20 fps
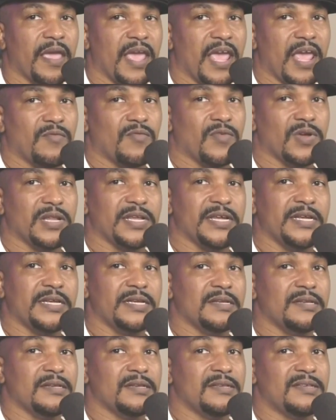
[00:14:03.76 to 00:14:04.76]
and
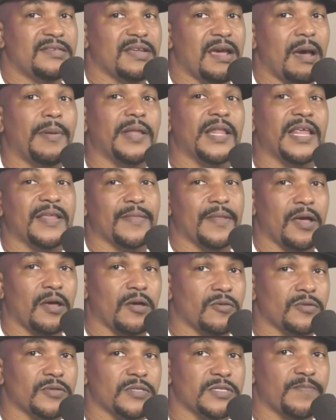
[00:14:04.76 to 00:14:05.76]
really doubling
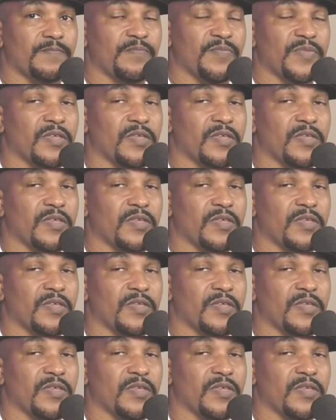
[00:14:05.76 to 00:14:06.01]
those.